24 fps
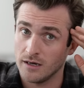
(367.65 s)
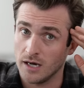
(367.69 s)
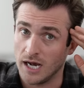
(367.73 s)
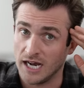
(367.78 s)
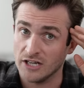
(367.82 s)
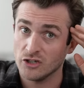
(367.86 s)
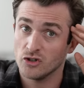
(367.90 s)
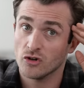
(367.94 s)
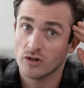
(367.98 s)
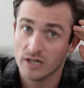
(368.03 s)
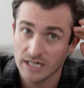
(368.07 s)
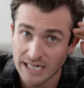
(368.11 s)

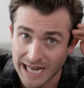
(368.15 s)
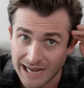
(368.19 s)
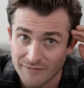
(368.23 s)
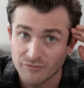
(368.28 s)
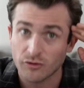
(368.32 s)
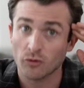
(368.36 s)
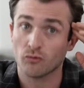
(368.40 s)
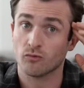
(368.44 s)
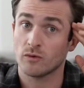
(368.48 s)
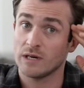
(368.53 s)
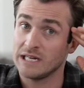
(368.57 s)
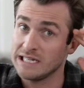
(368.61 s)
and you're gonna have
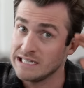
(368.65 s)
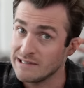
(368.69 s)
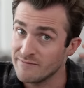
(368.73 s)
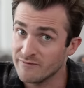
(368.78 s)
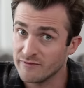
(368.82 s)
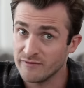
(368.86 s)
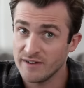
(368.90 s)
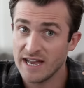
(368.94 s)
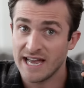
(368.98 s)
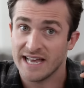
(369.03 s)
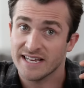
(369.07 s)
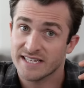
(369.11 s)
to really
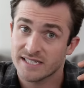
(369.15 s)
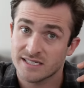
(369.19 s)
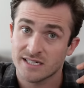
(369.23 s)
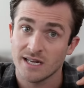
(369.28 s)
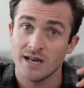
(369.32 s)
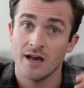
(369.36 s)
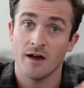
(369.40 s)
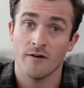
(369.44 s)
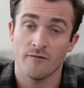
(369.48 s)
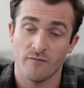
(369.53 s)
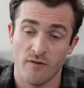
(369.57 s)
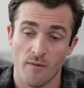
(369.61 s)
invest
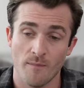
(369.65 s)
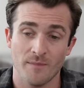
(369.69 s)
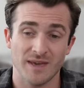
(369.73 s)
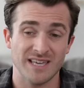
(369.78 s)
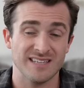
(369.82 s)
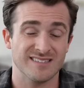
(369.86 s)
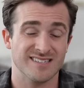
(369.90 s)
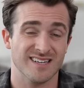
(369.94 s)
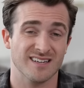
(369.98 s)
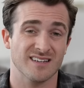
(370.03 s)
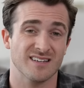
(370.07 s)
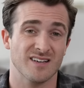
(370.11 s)
for me
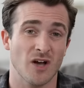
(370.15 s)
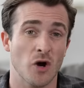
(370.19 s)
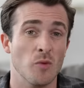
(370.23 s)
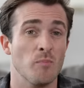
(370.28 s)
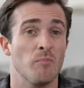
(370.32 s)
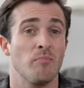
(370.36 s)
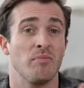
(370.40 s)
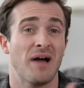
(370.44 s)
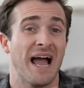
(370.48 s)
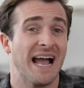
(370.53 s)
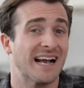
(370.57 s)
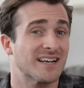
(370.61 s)
to go
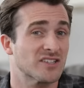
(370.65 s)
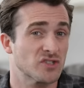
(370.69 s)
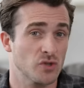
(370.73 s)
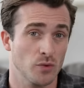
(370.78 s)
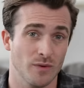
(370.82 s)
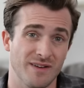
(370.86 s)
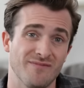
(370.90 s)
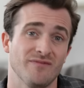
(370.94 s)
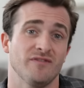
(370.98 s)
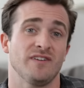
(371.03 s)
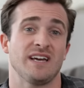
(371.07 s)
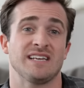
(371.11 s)
back to
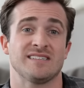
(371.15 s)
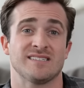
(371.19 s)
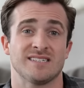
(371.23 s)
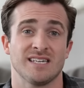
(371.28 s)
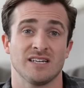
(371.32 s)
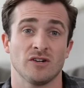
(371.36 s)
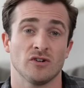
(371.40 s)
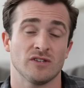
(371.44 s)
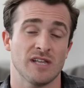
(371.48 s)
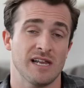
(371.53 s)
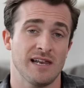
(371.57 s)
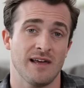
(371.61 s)

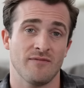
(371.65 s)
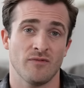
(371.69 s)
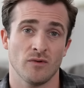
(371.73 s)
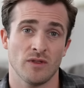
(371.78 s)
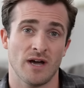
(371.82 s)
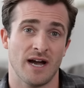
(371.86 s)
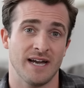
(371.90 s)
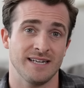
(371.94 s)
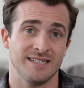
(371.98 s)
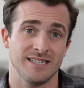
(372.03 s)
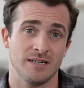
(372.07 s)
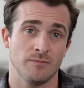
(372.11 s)
investing on the level
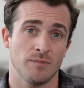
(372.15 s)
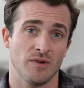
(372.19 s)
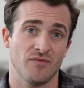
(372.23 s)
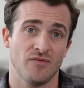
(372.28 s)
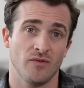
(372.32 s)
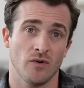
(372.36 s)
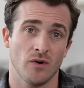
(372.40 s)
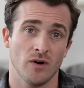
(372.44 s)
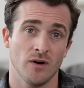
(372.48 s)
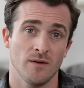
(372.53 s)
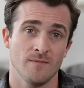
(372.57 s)
that I did before.